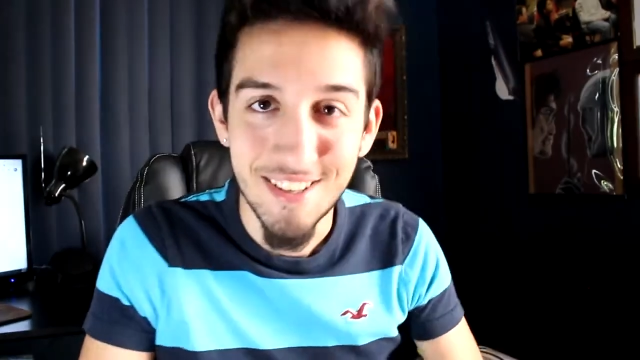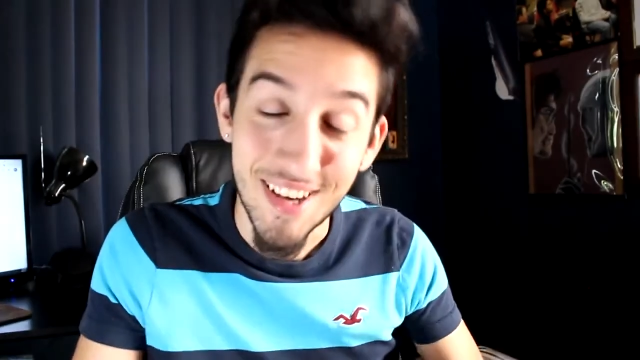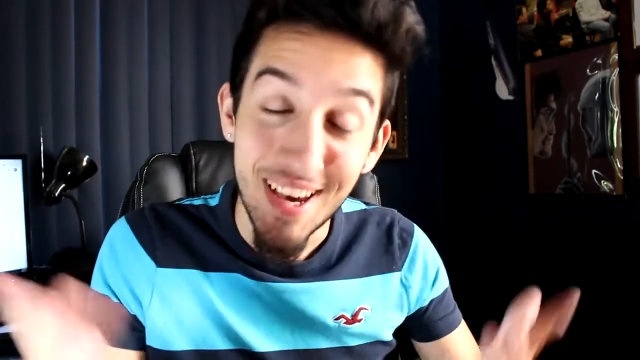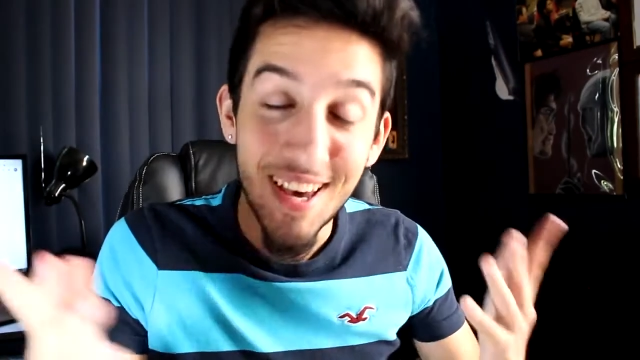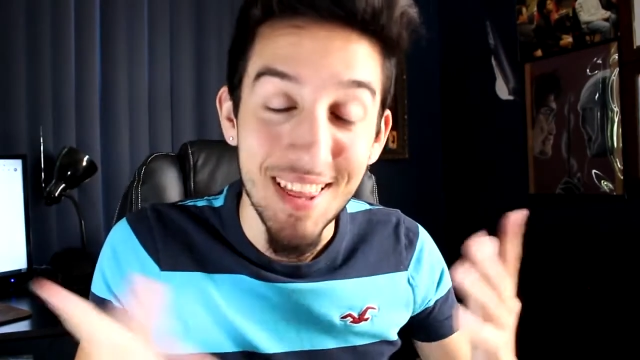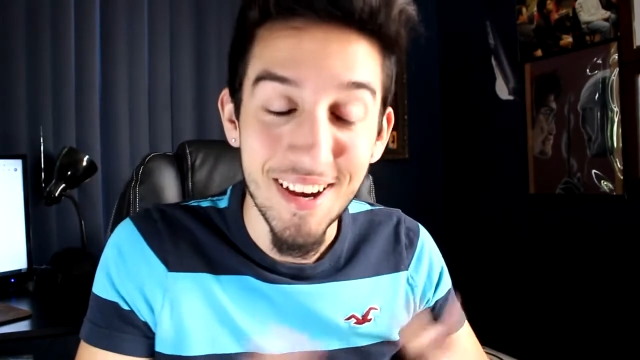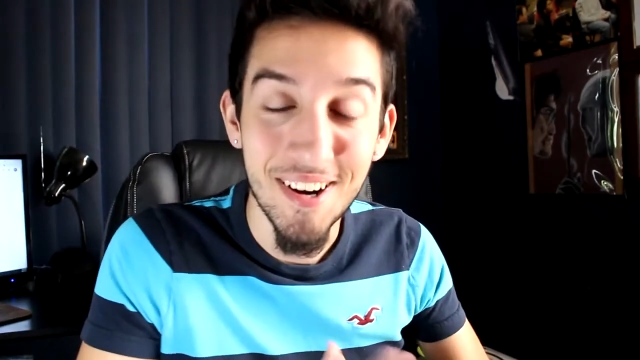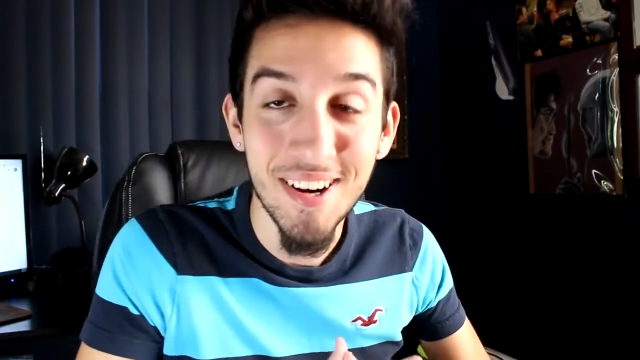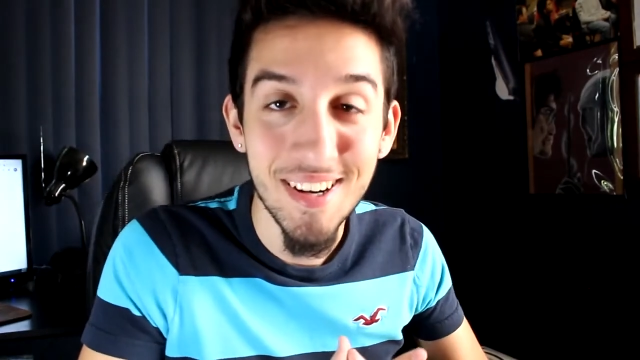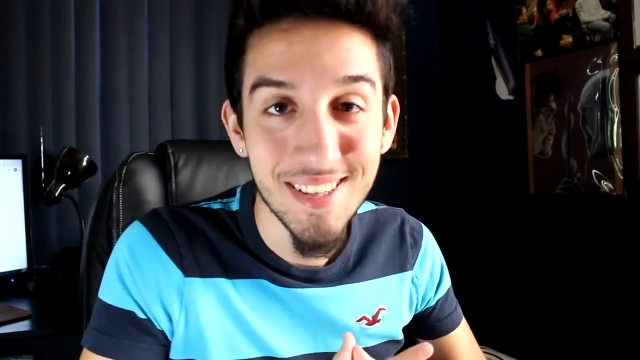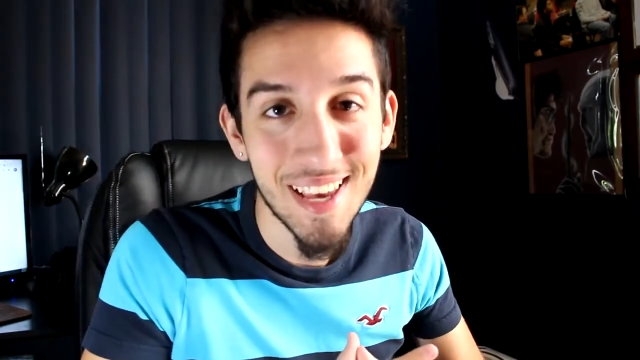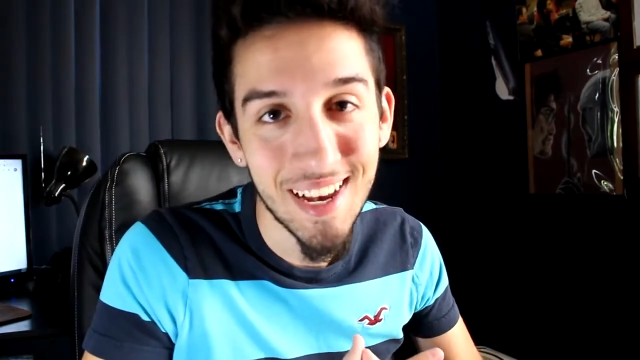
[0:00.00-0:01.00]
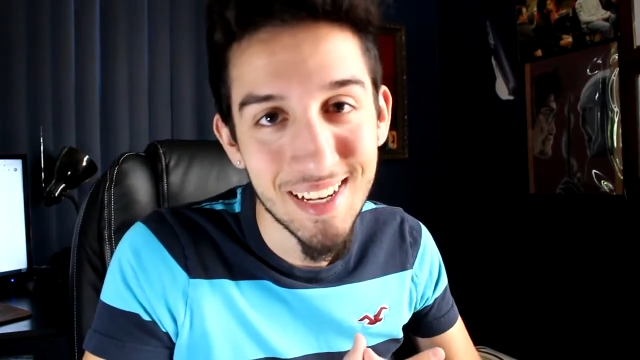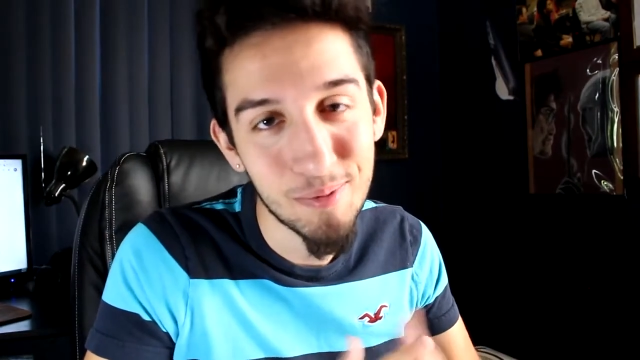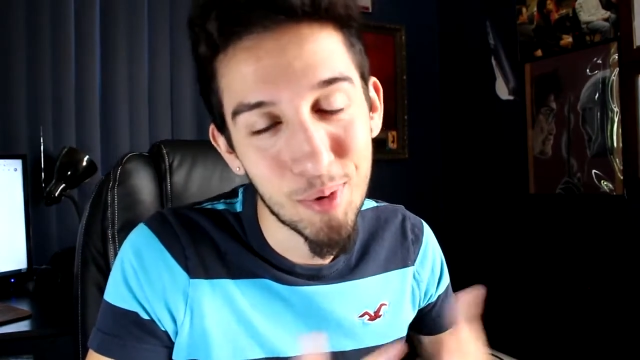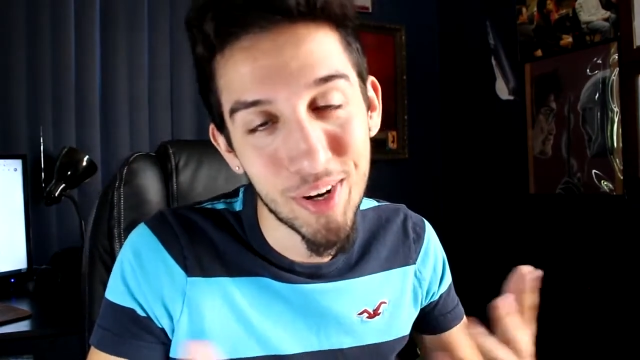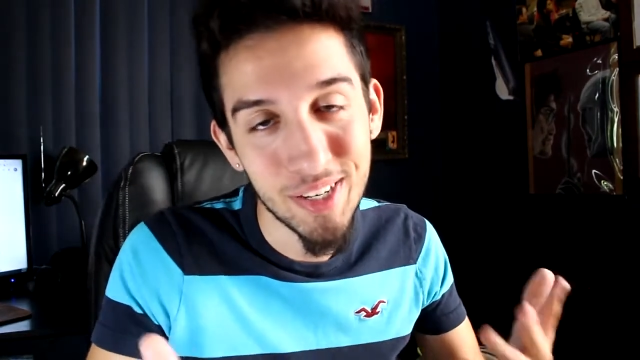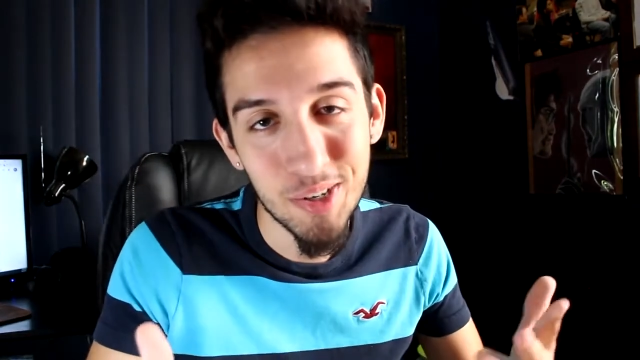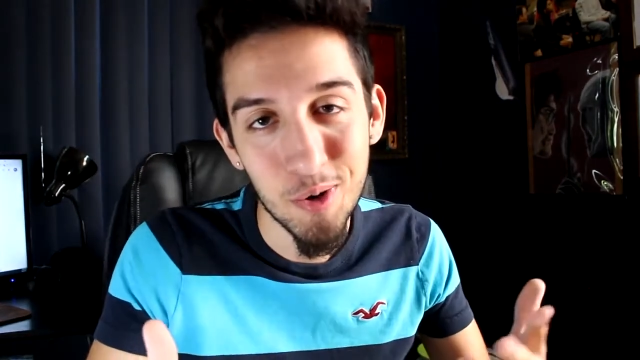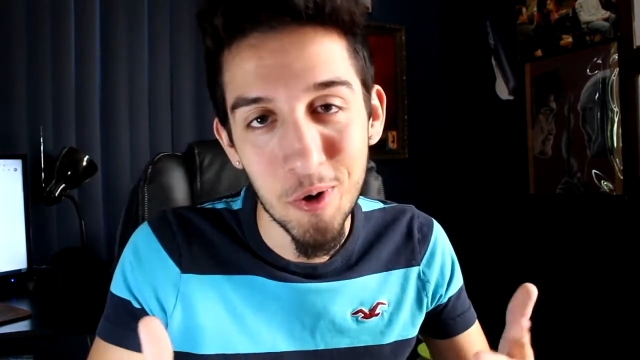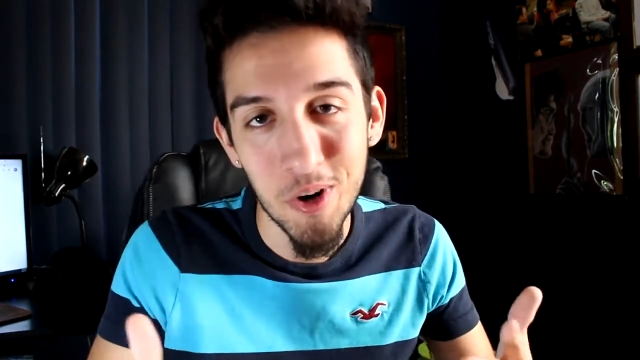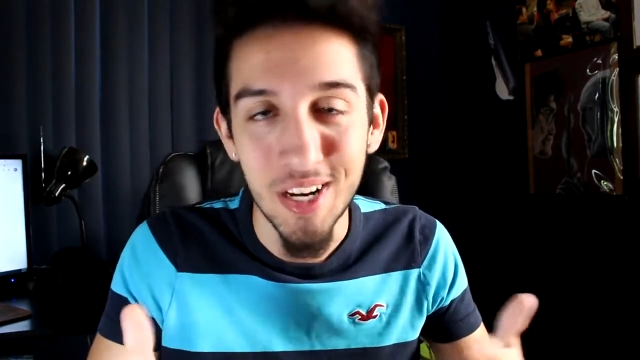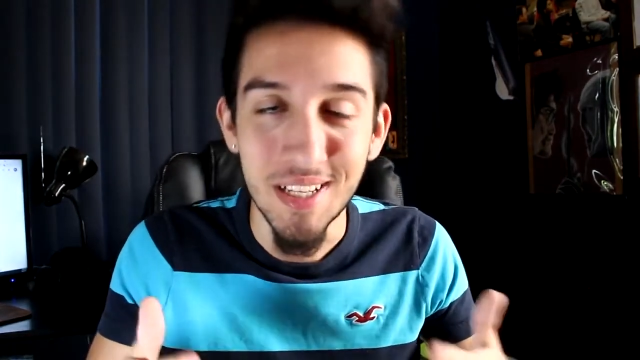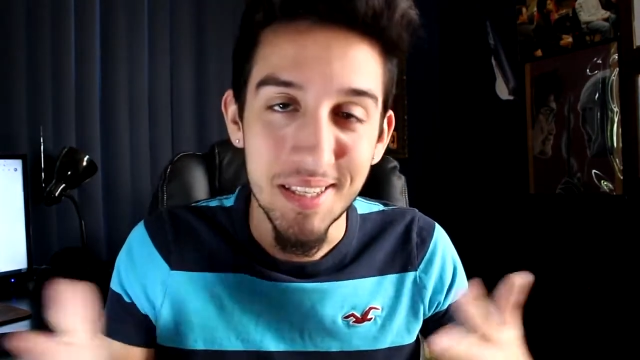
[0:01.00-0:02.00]
So yeah, there it is, guys. Pretty
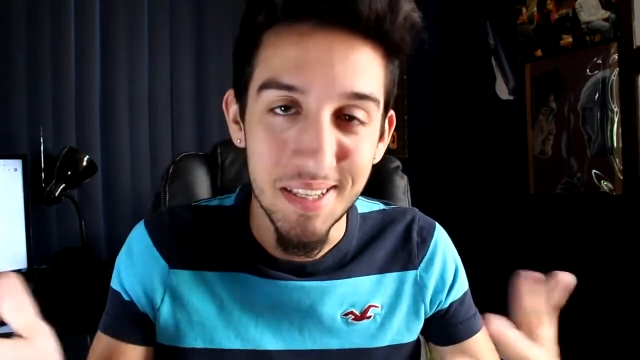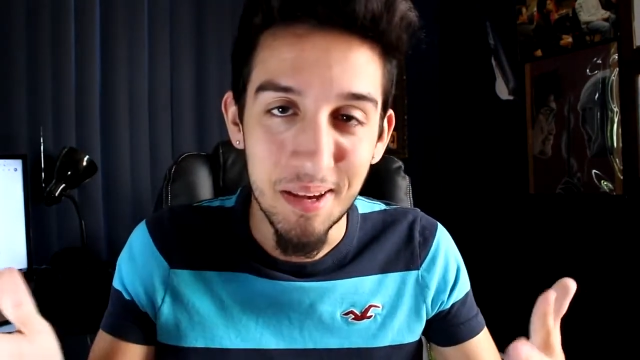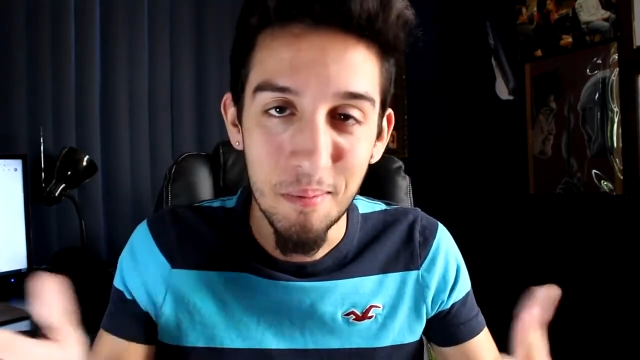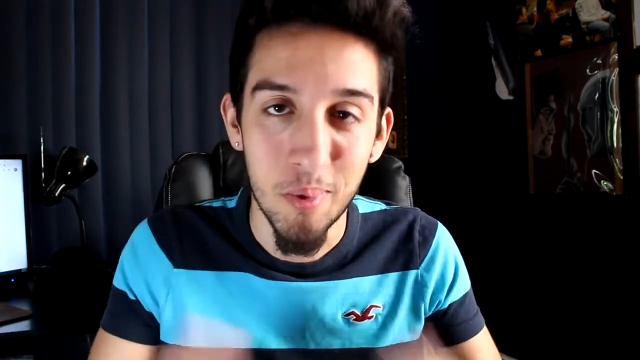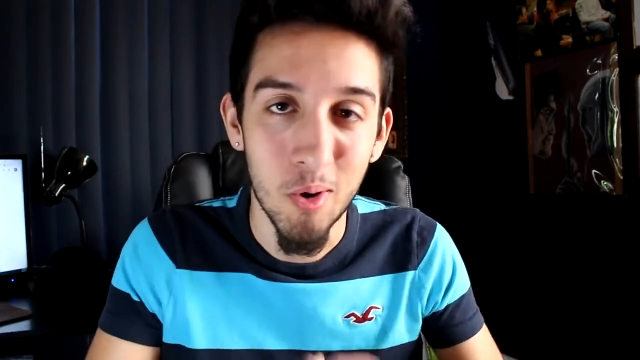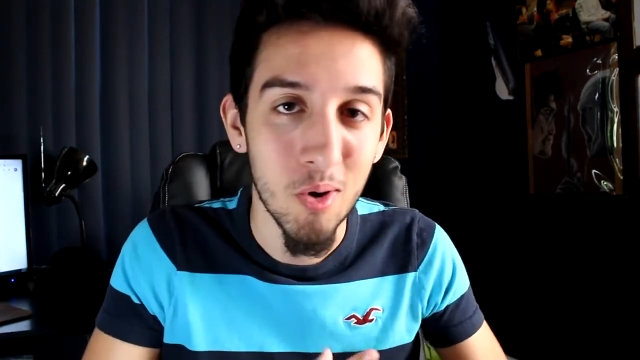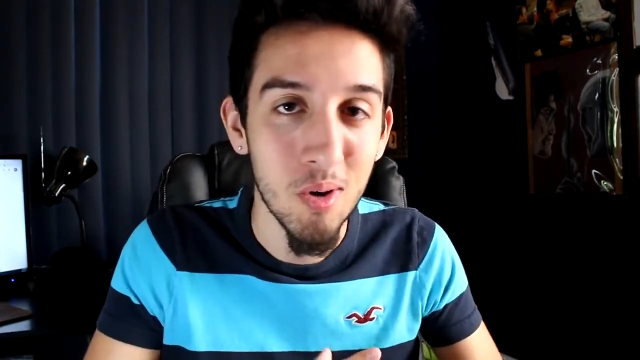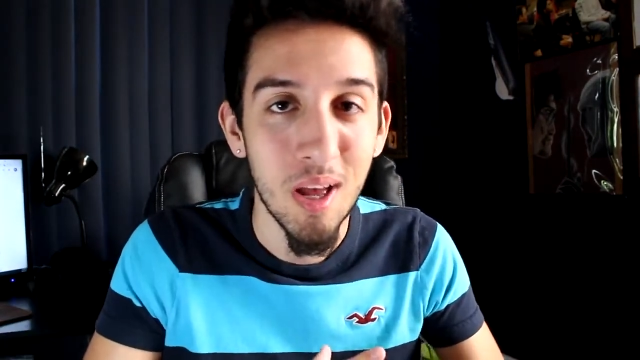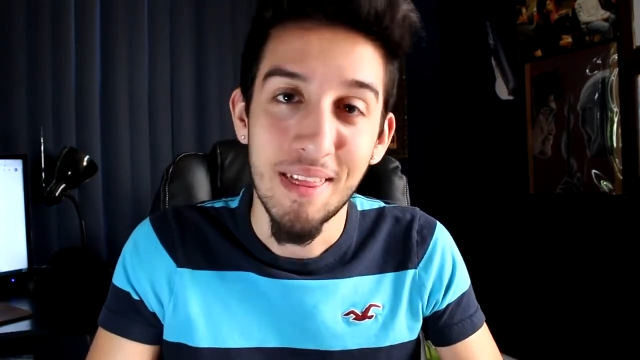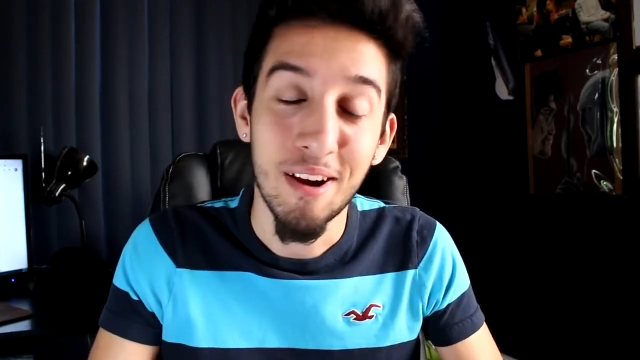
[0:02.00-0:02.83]
short and simple.